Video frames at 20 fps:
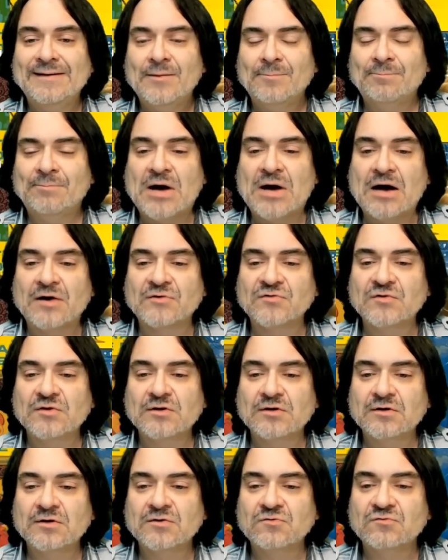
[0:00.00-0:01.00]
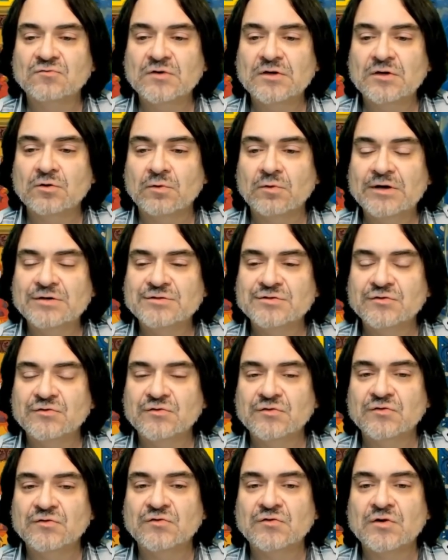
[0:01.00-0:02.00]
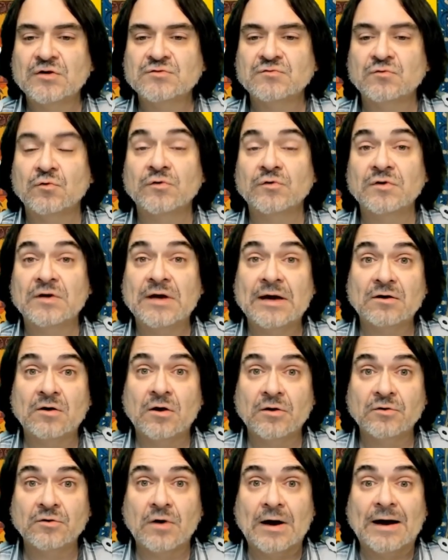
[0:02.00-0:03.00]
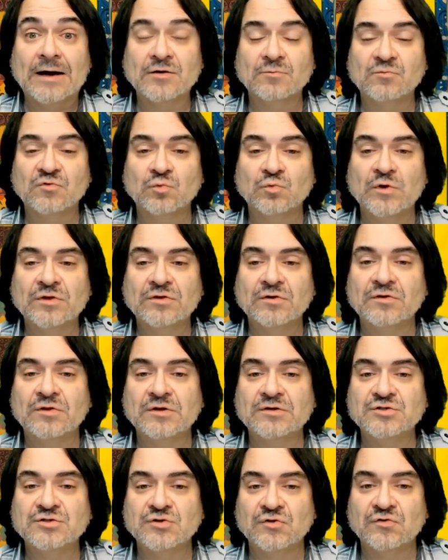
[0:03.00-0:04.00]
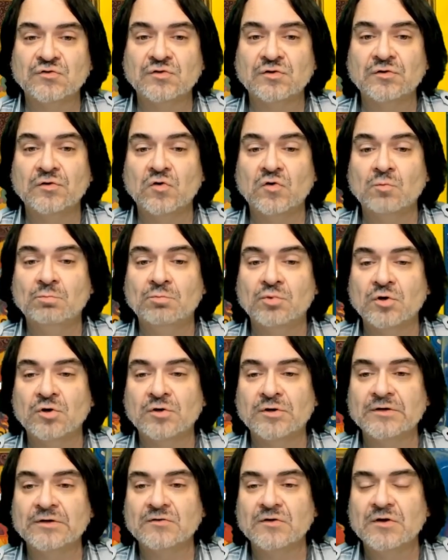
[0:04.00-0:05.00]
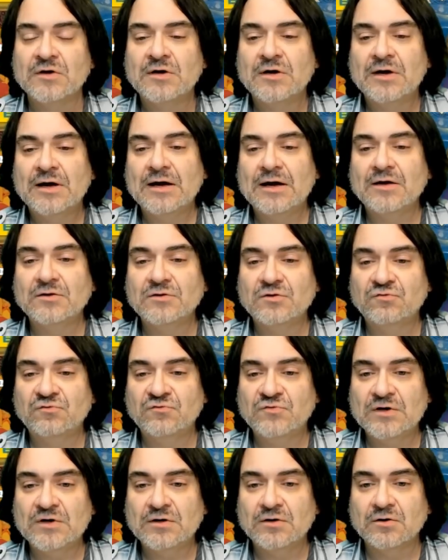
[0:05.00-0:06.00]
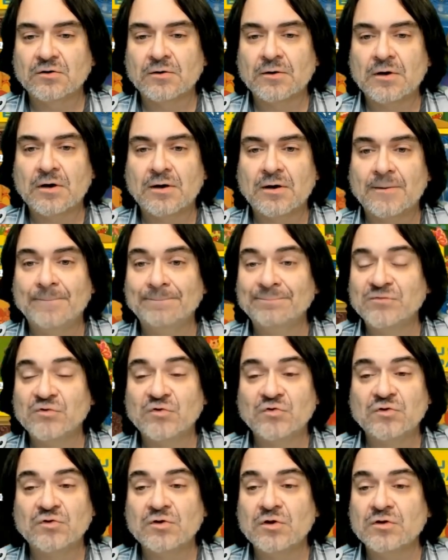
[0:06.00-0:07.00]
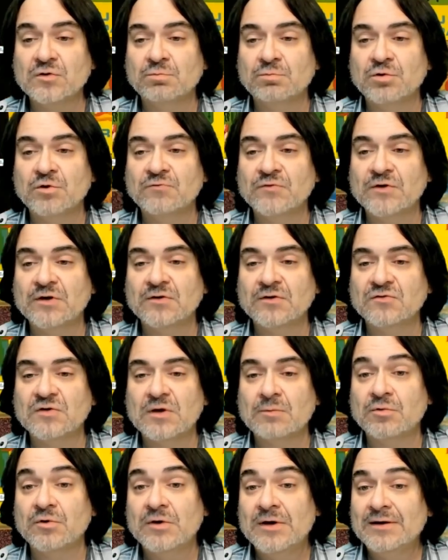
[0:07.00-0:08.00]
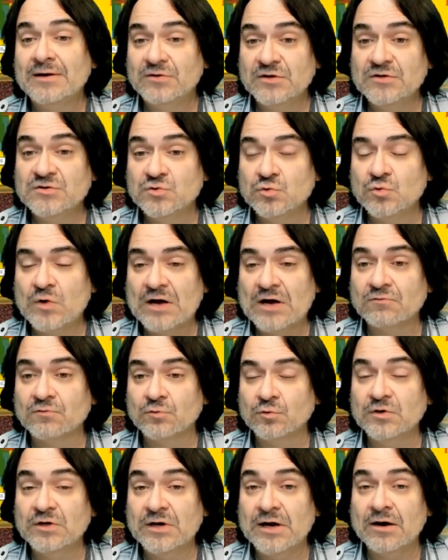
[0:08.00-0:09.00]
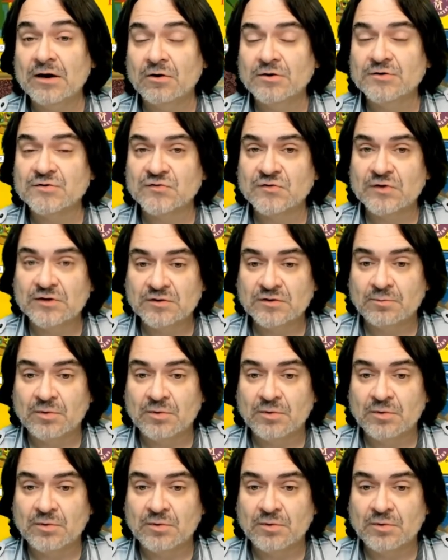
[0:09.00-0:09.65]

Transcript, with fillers: boxing configurations and such forth that had other items with it than just the little booklet and the figure. Um, just another perfect example. They do have rooted hair, just like the